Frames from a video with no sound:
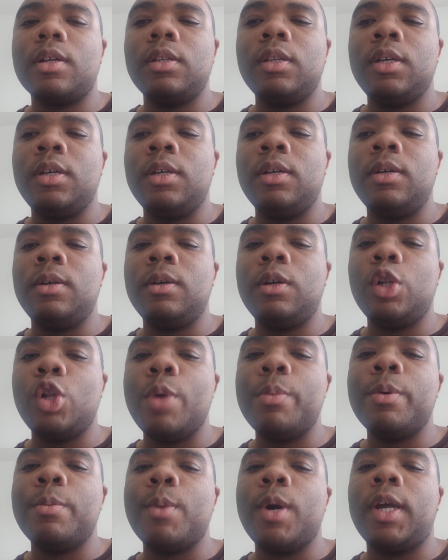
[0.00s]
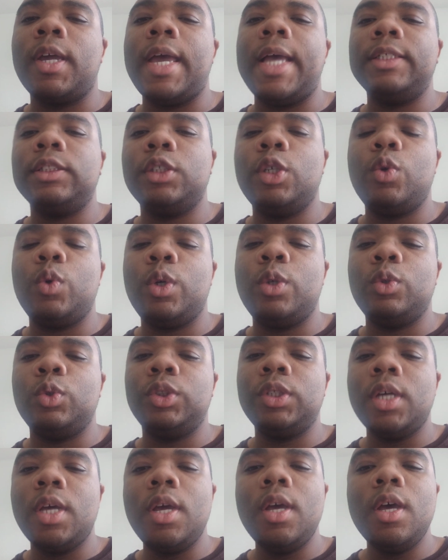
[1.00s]
the global market as it
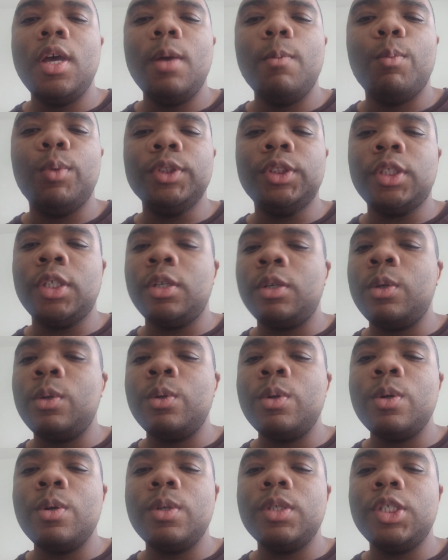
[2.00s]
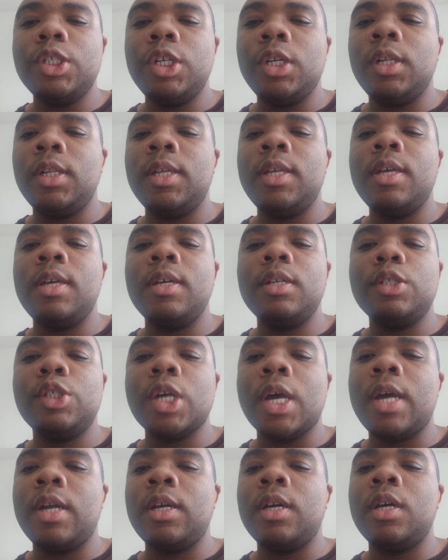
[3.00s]
grows. Brazil, Chile,
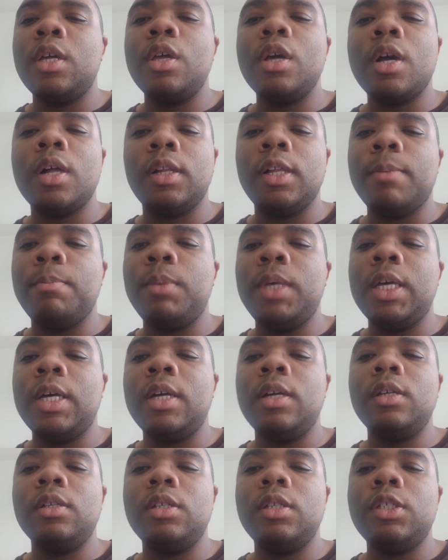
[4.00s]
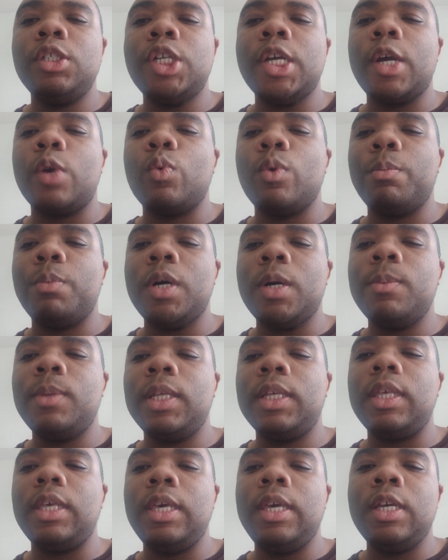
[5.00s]
China, Colombia, Czech
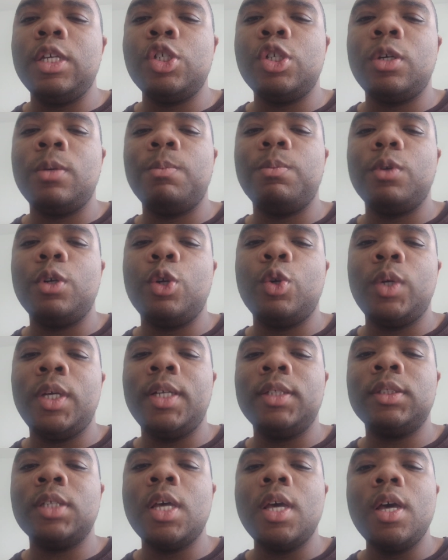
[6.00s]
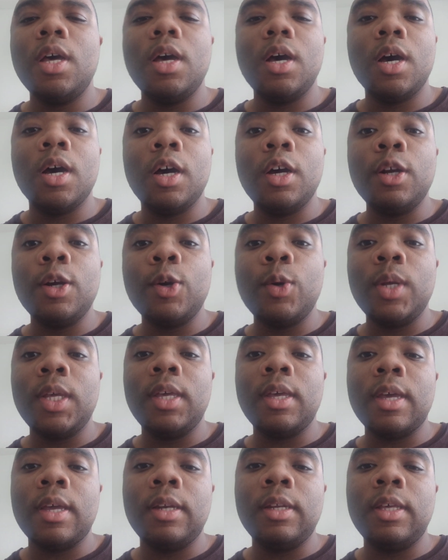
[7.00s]
Republic, Egypt, Greece,
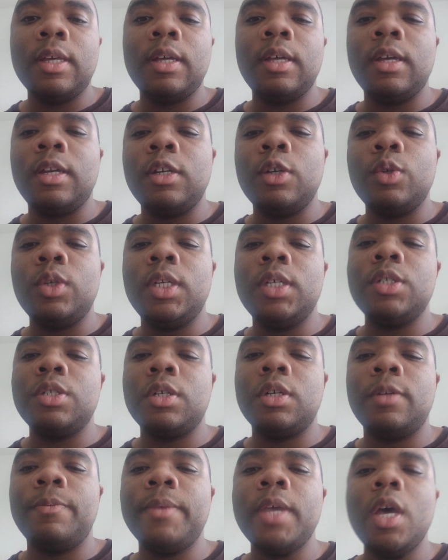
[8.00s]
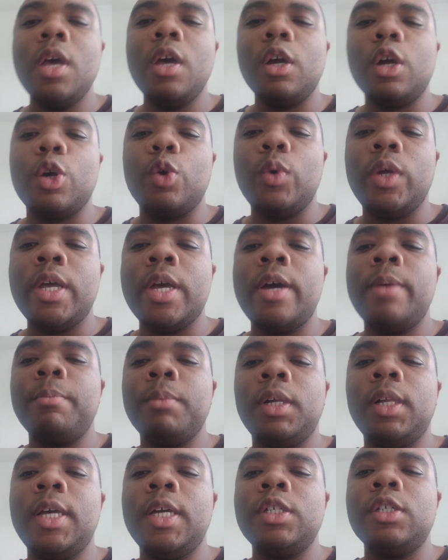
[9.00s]
Hungary, India, Indonesia, Korea,
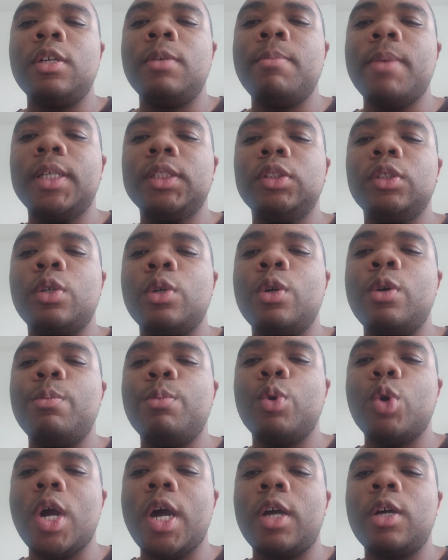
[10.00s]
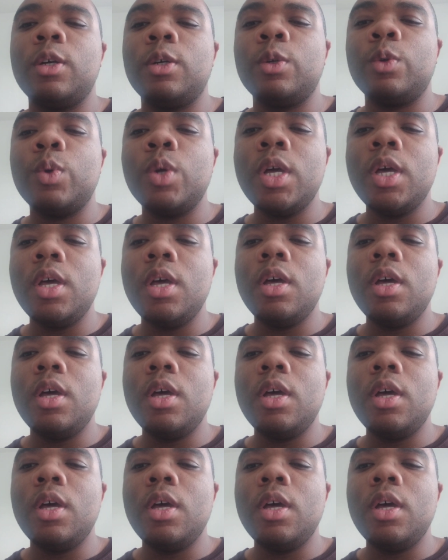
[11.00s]
Malaysia, Mexico, Morocco,